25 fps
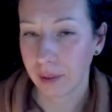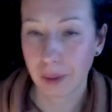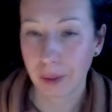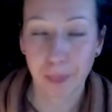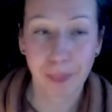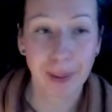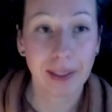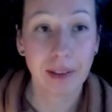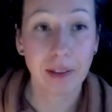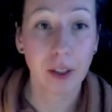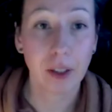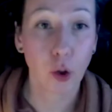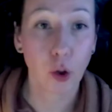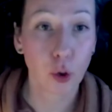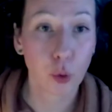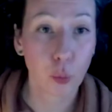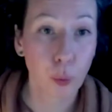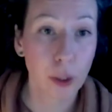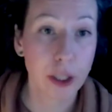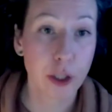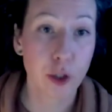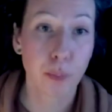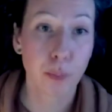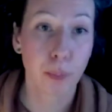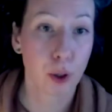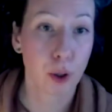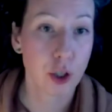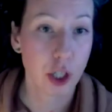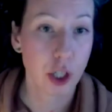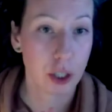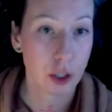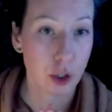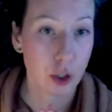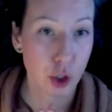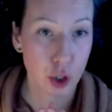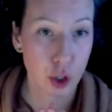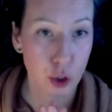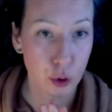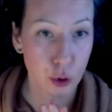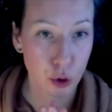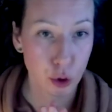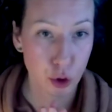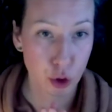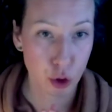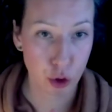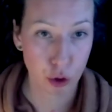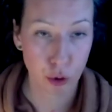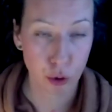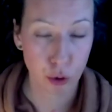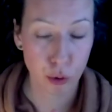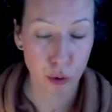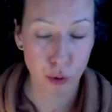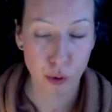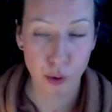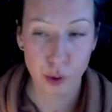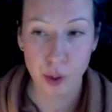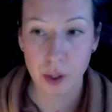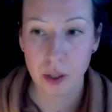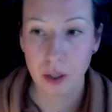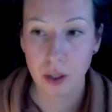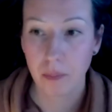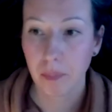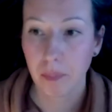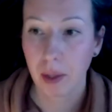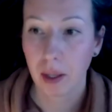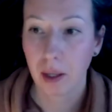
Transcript: depending on which projects you choose